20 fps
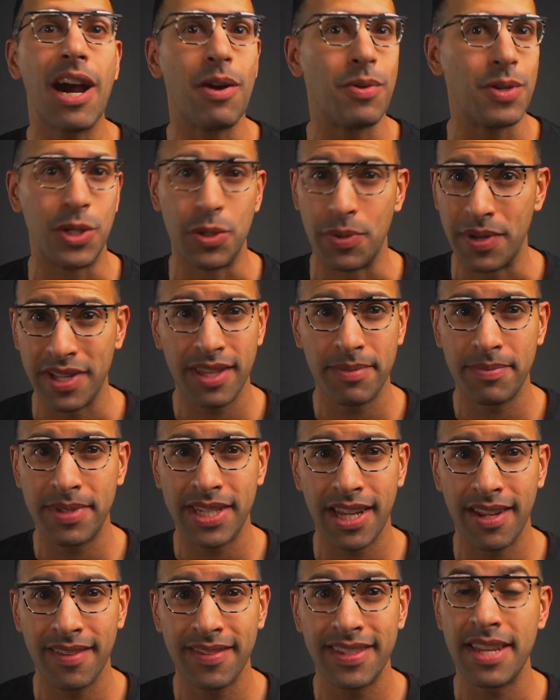outdoing
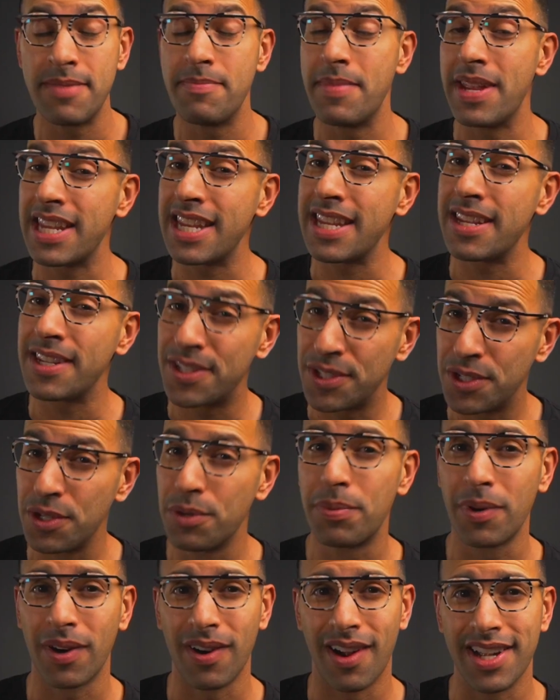themselves in making
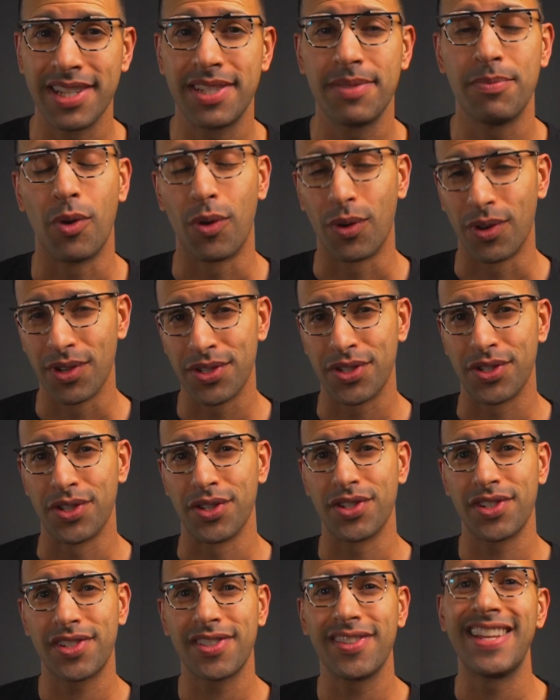super awesome oral
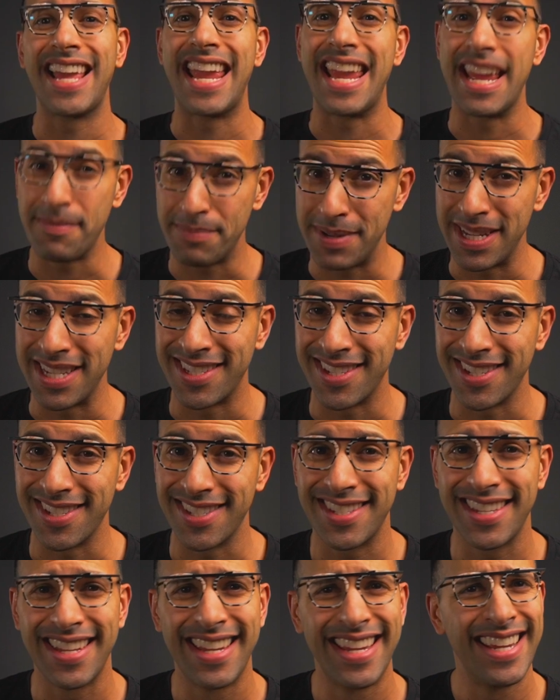surgical
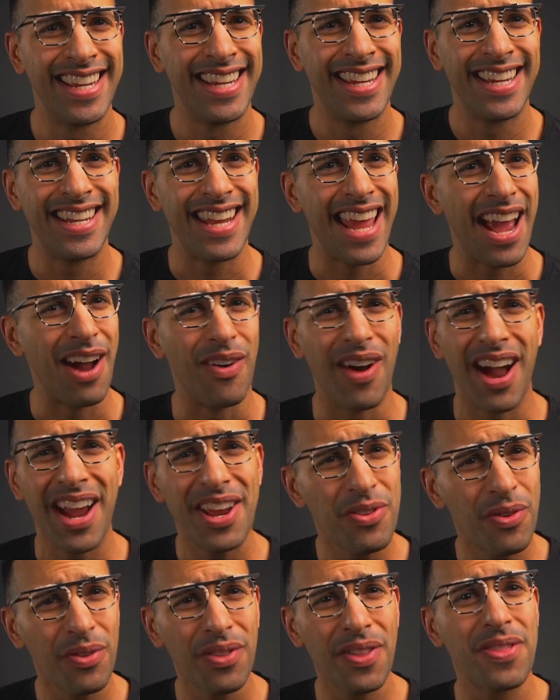handpieces. Now, I
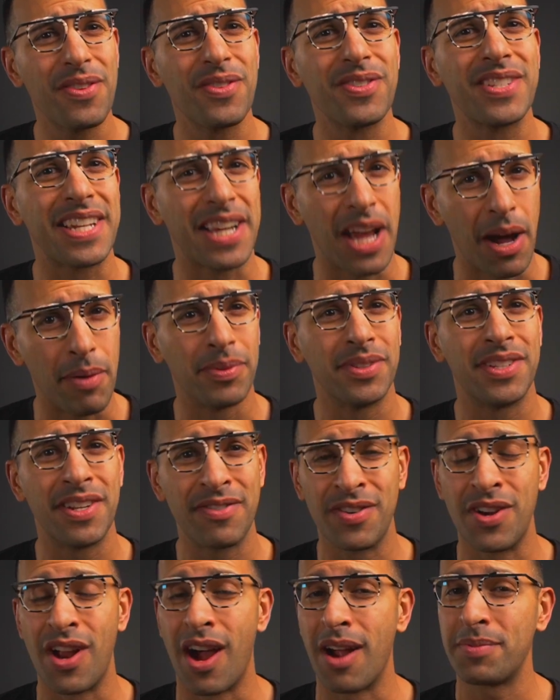know that there's a couple
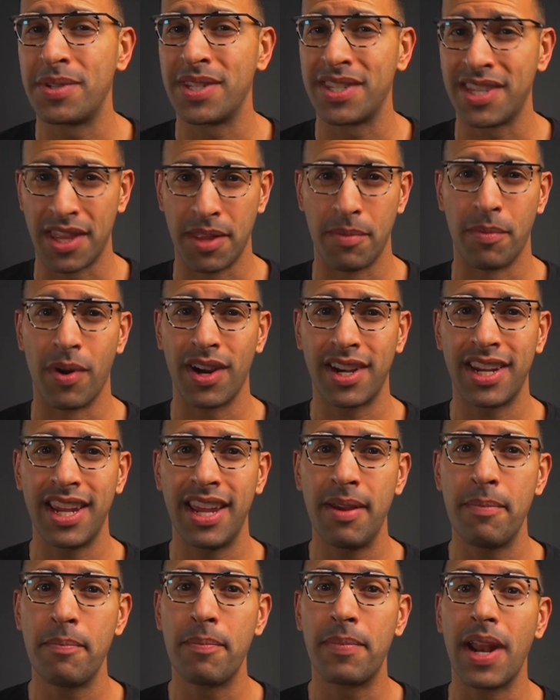different options on the
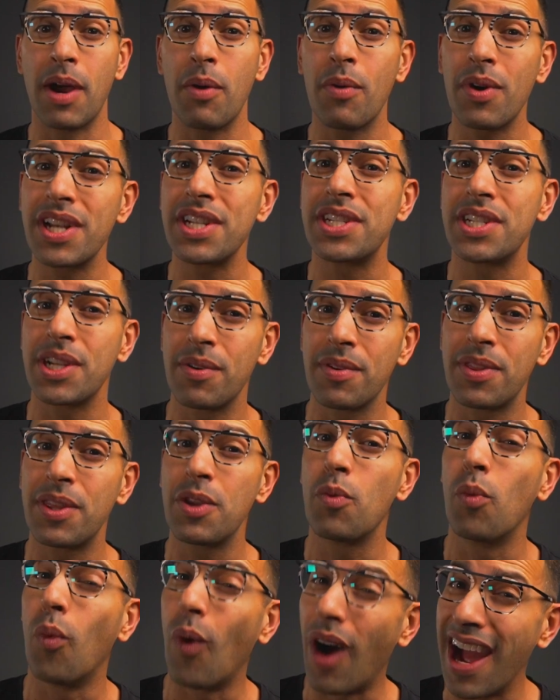market, but I want to share with
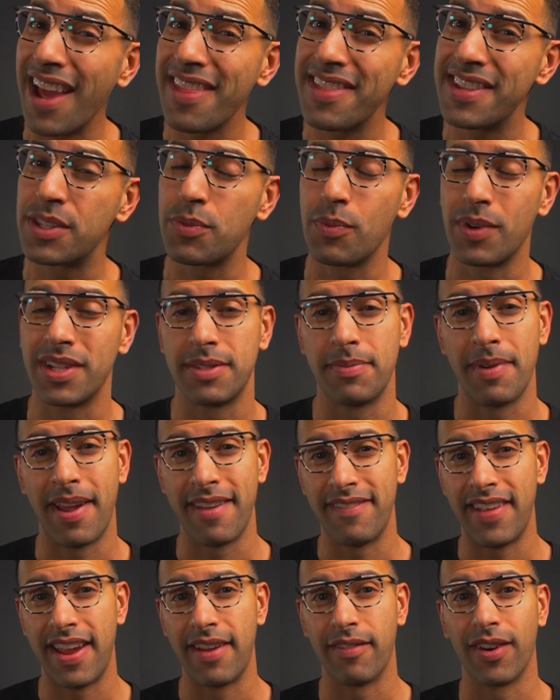you why this one's my
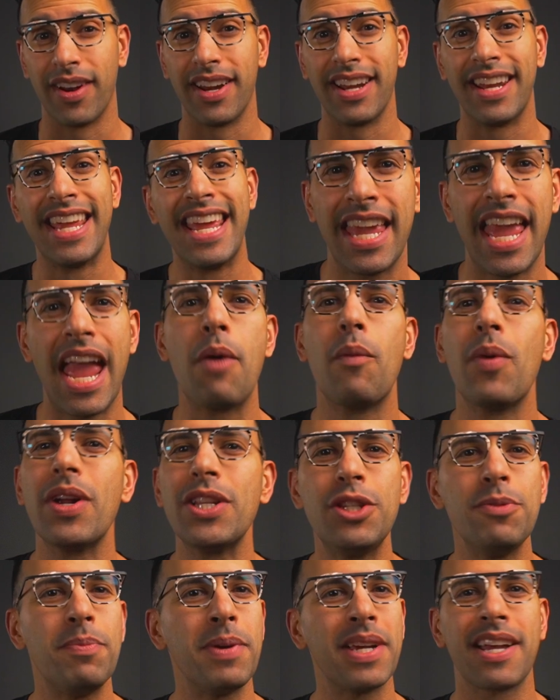favorite. And
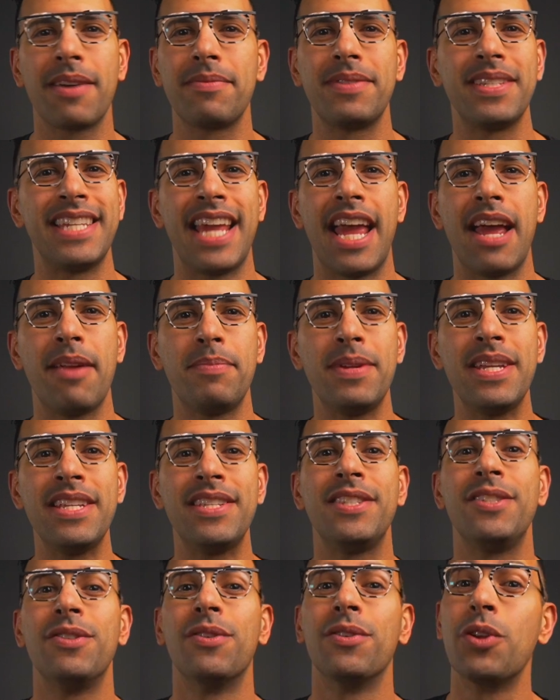once you pick up this
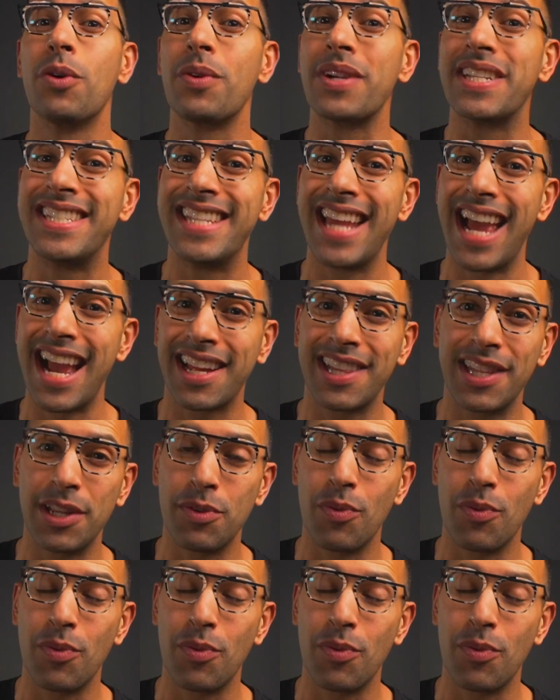handpiece, you'll know exactly